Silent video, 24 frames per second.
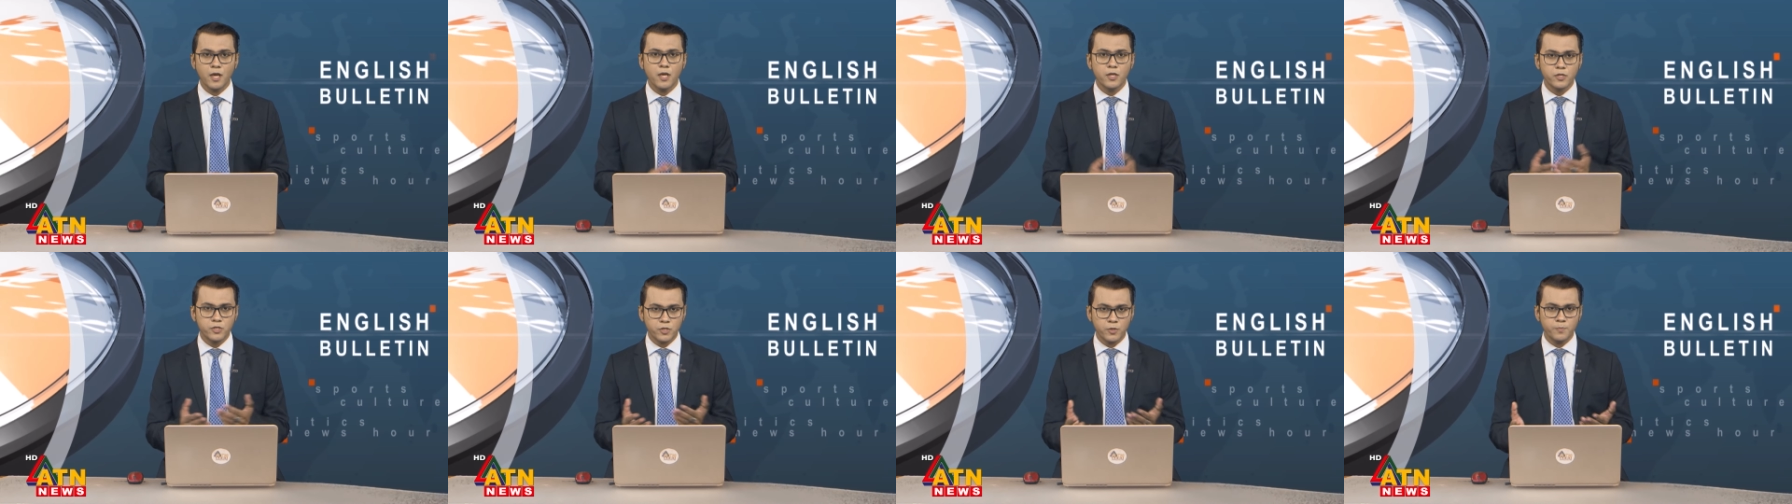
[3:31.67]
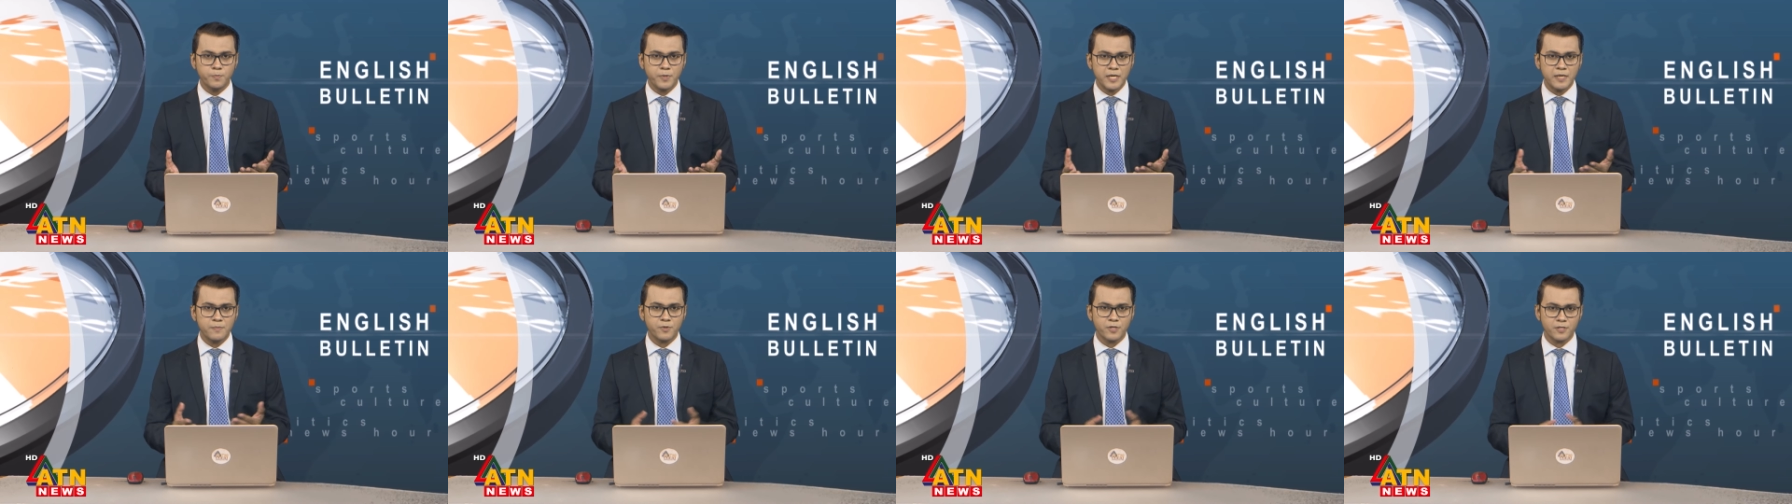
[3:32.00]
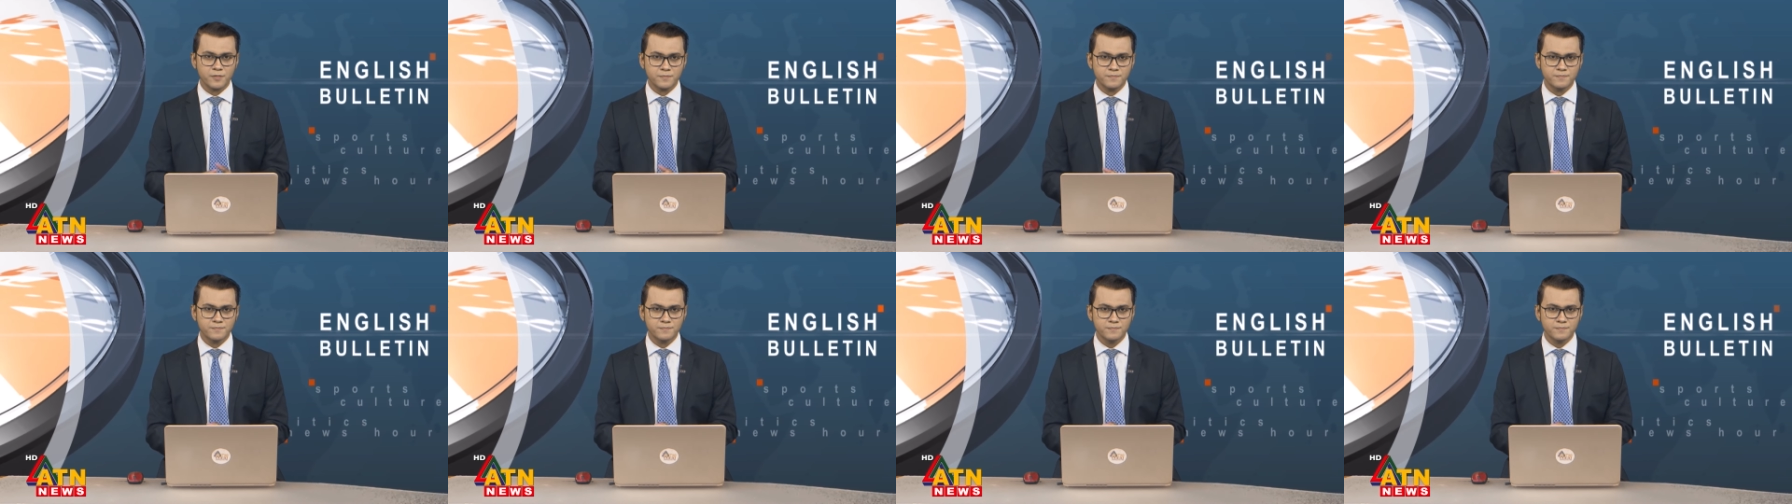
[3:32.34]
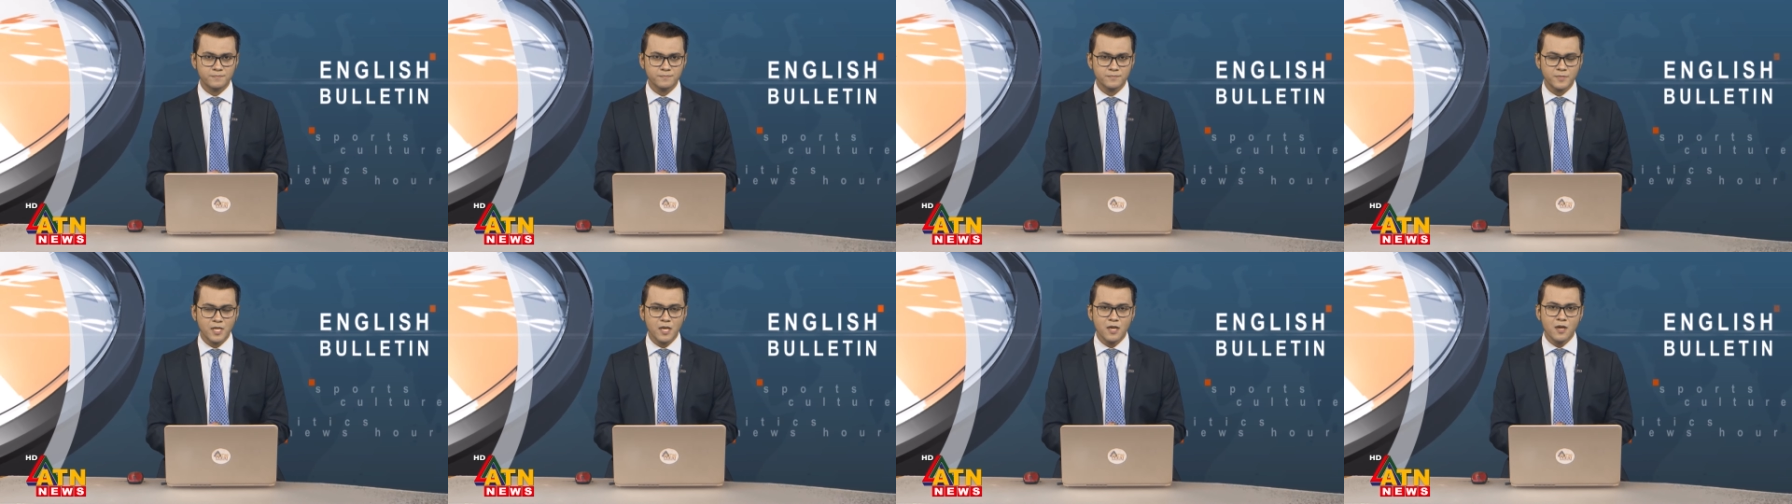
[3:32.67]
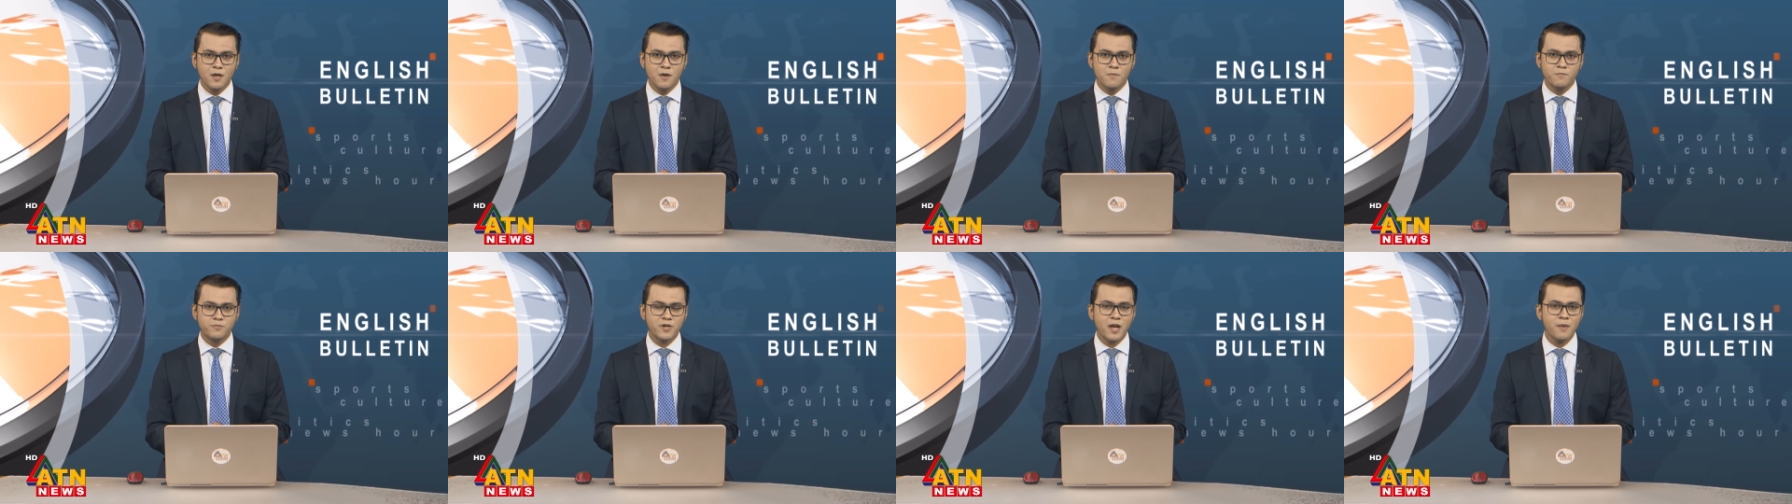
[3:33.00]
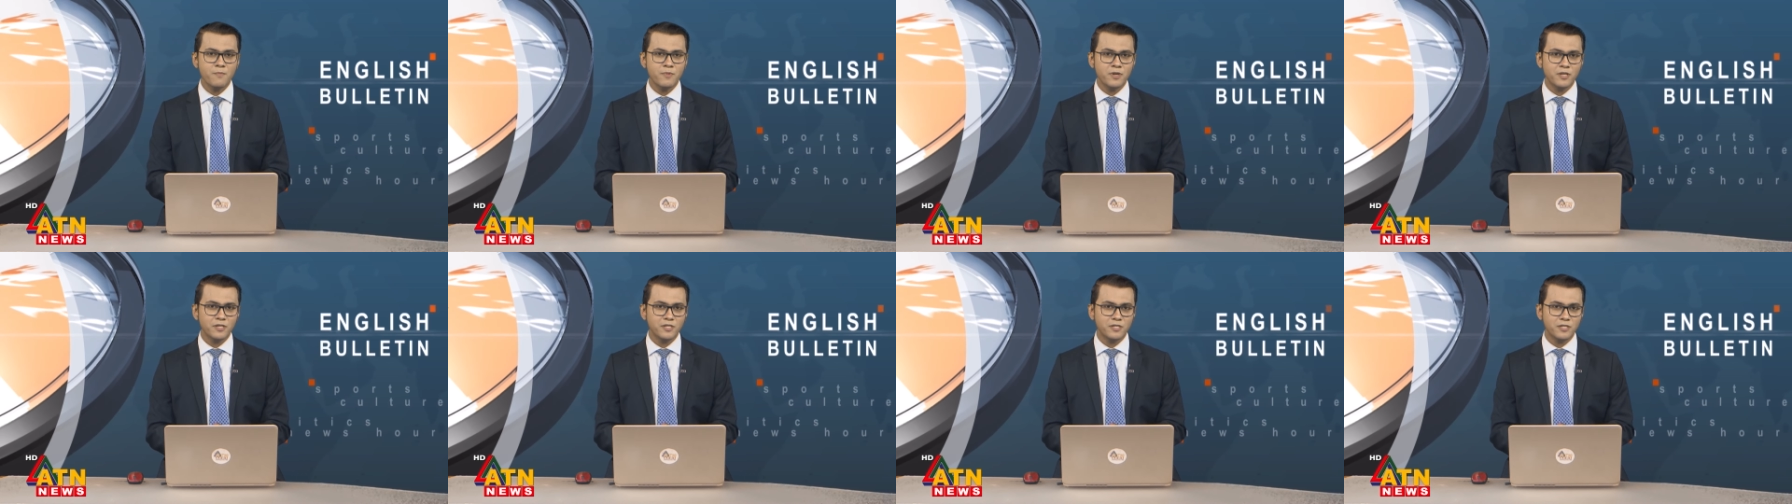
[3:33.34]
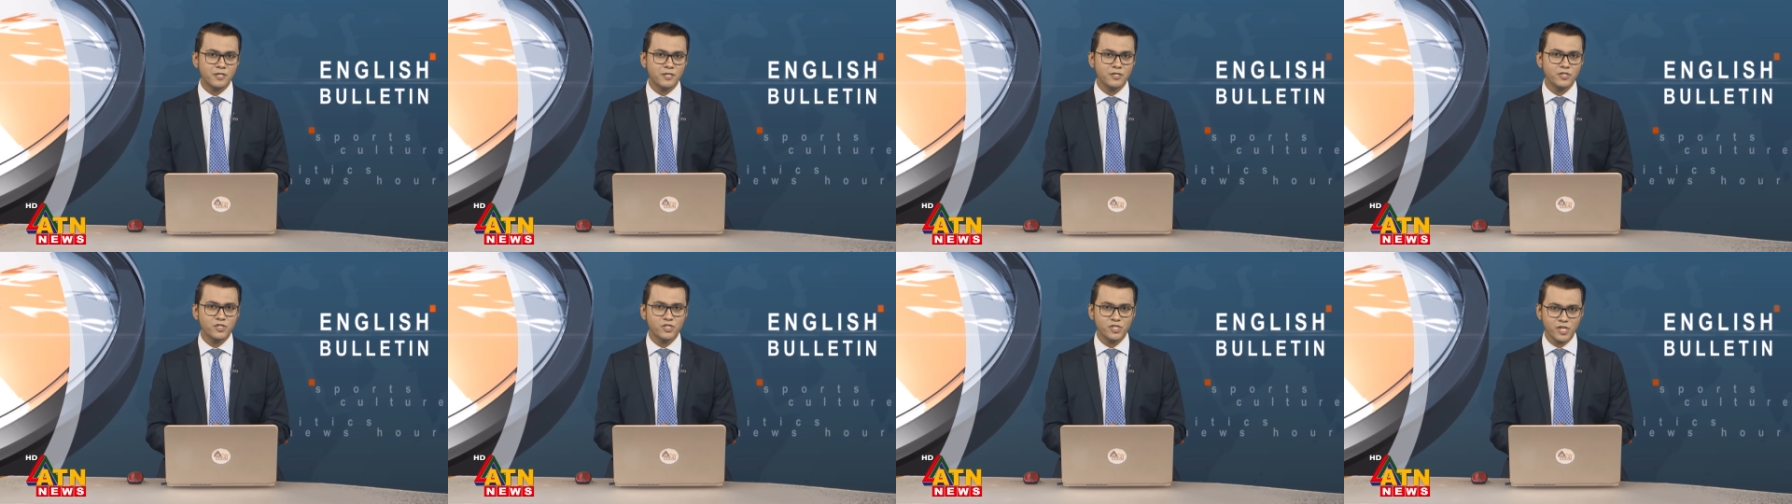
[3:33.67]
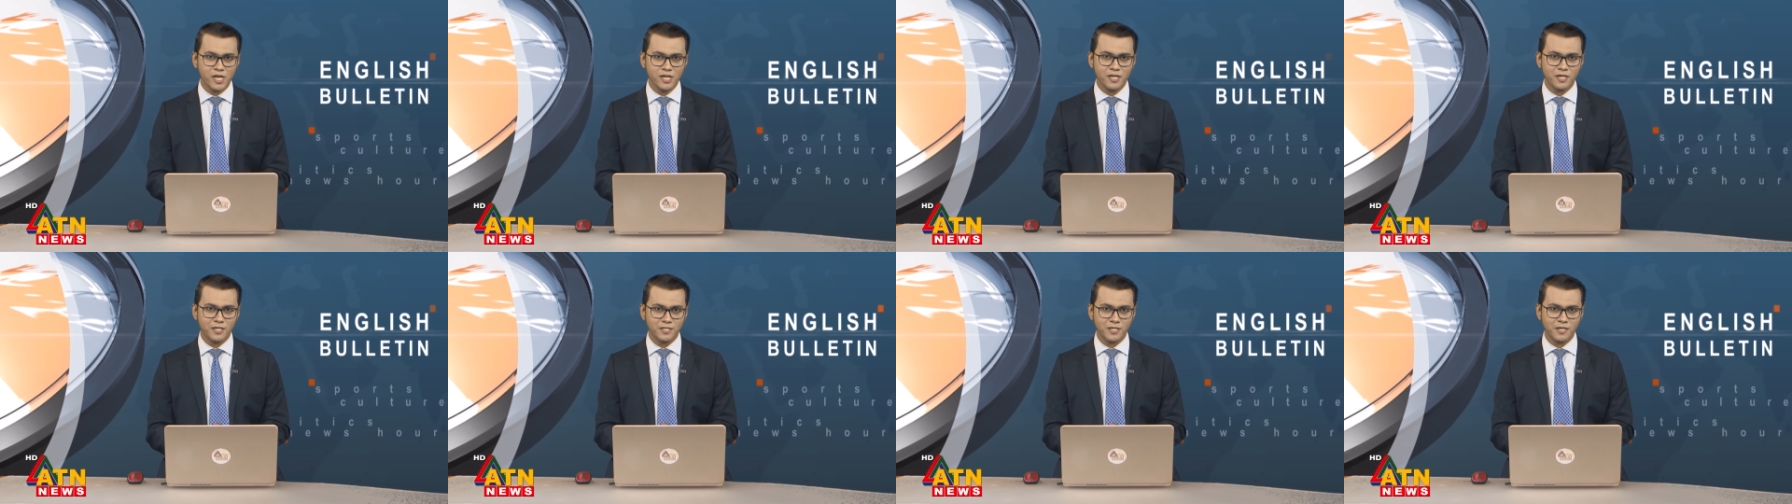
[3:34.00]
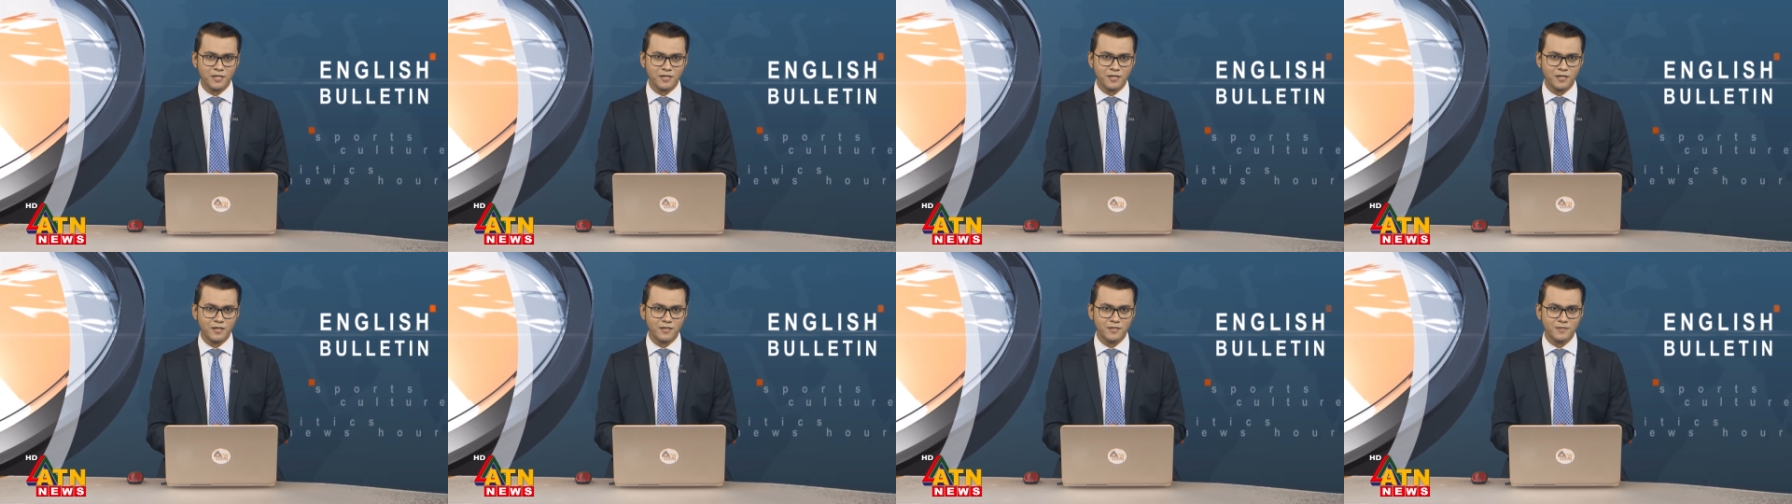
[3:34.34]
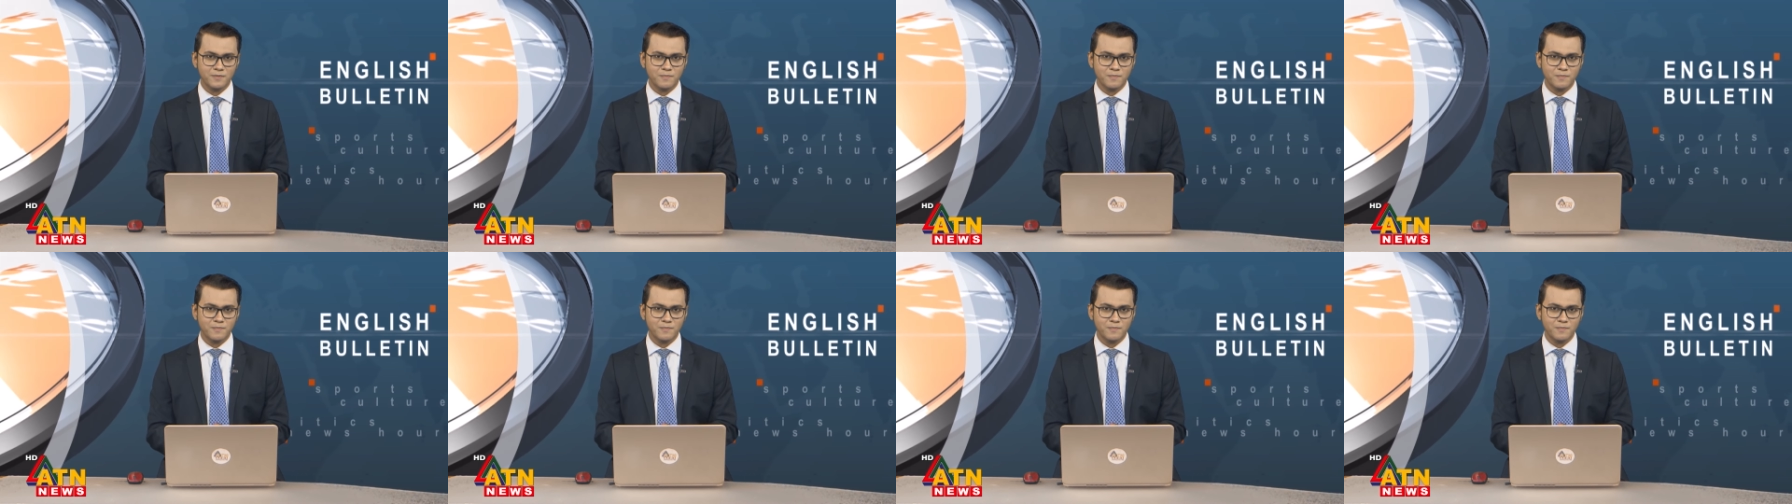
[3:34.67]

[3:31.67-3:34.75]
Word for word: to people. Prime Minister Sheikh Hasina